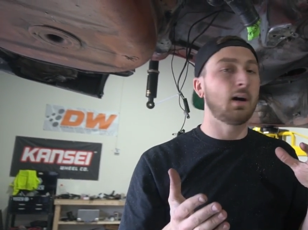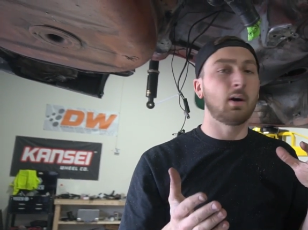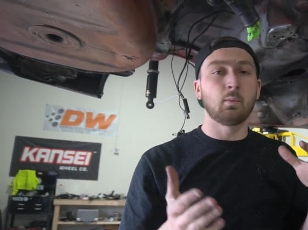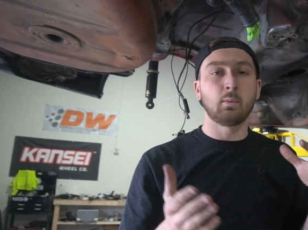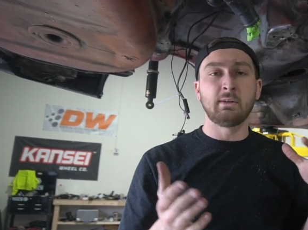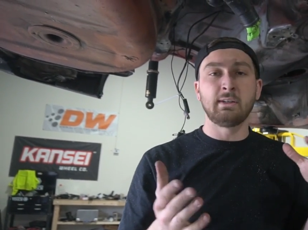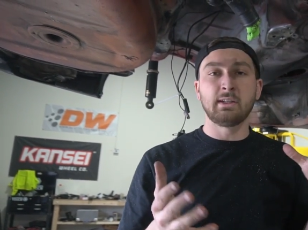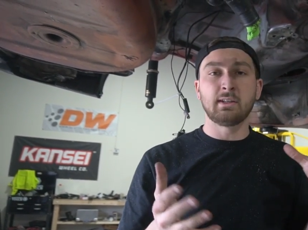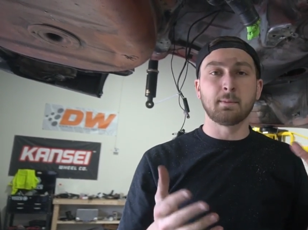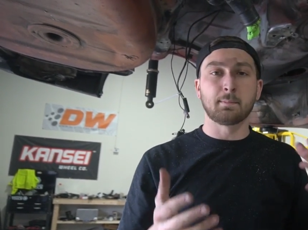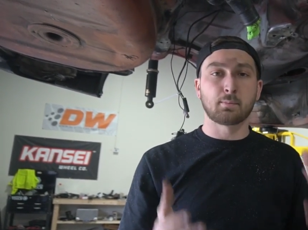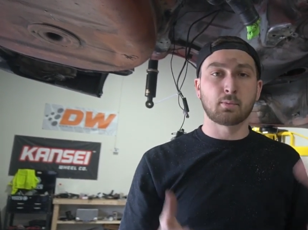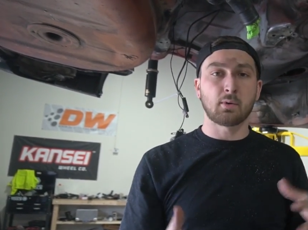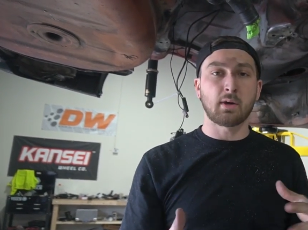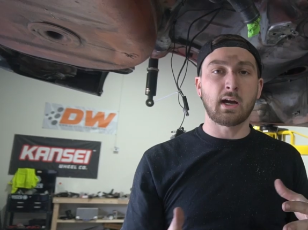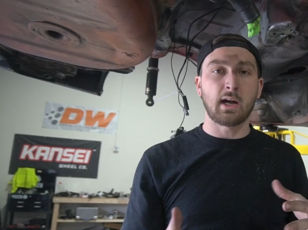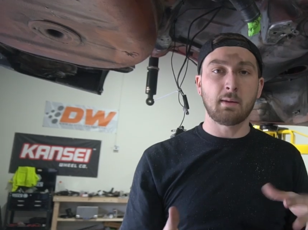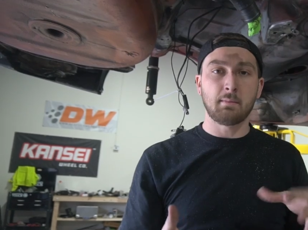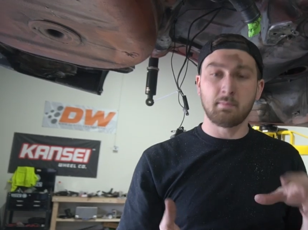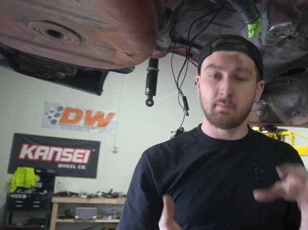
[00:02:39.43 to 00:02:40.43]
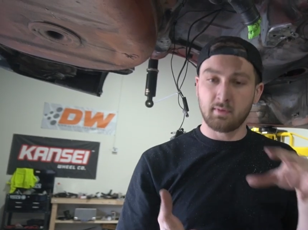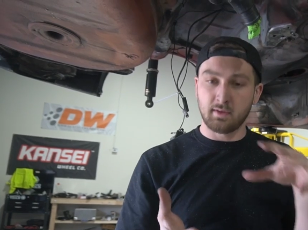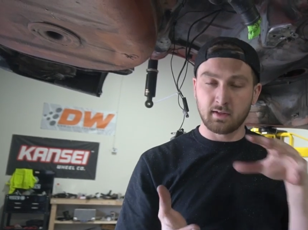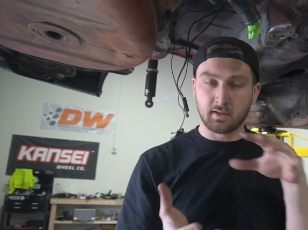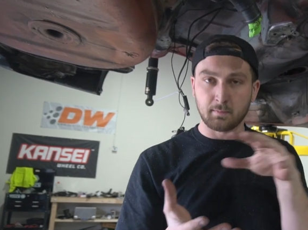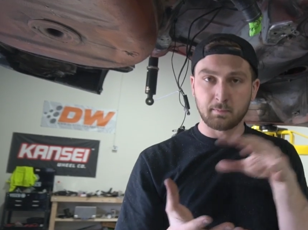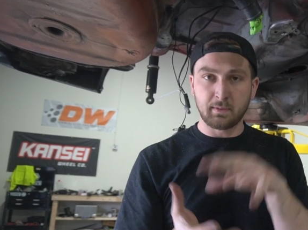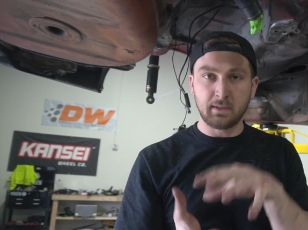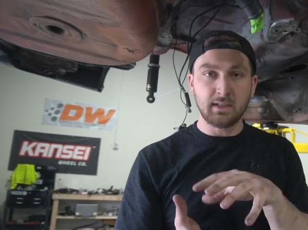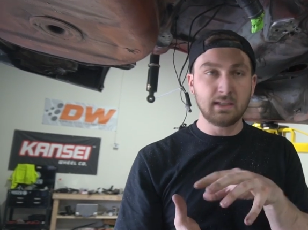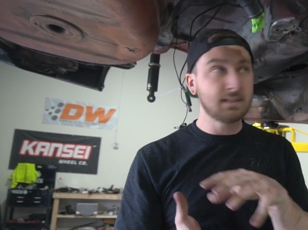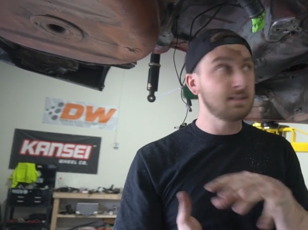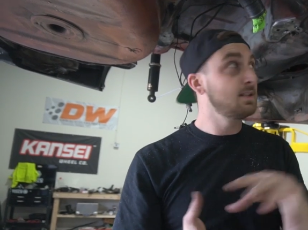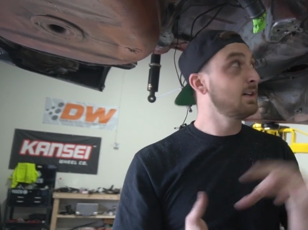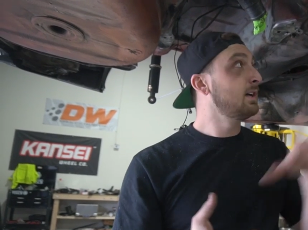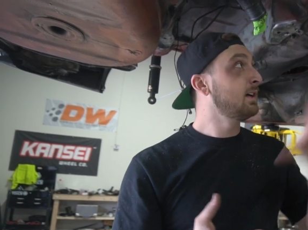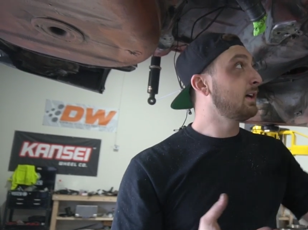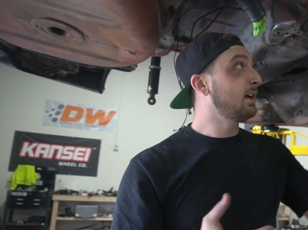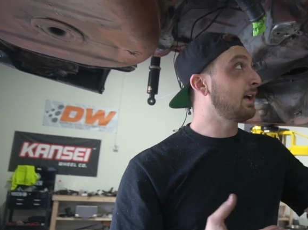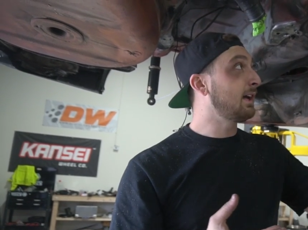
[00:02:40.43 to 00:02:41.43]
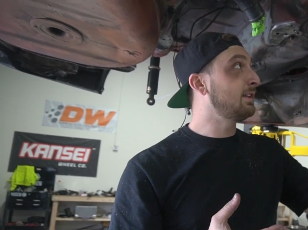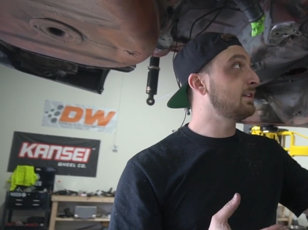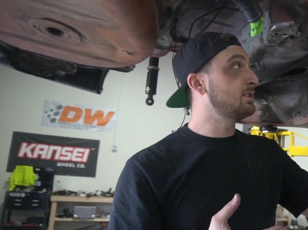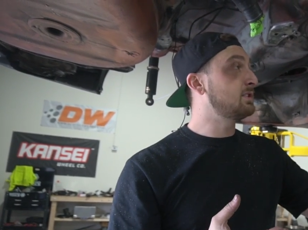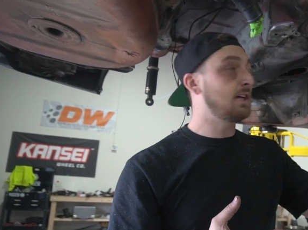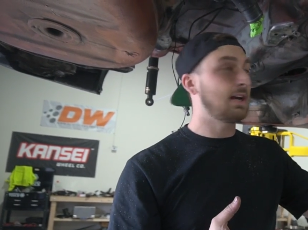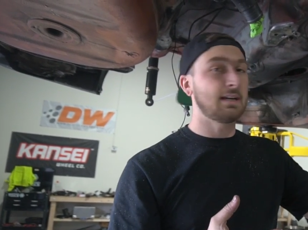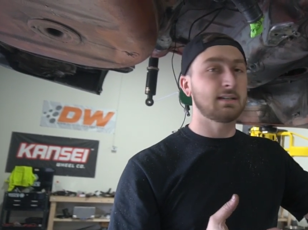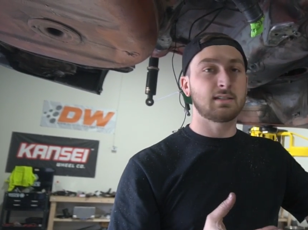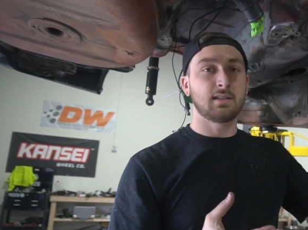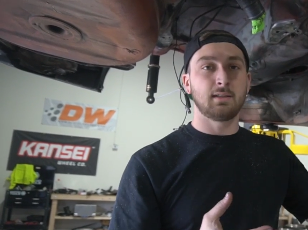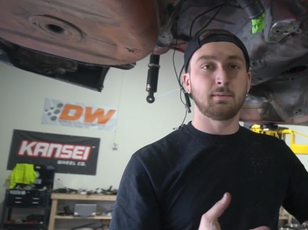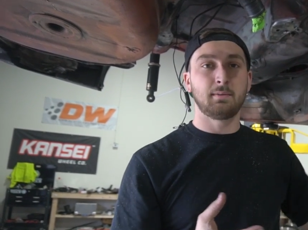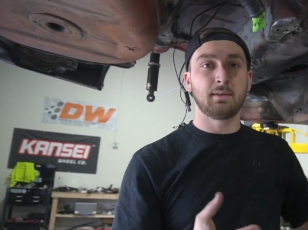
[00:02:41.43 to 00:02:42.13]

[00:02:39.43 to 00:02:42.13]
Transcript: we need to prime the piece and the chassis,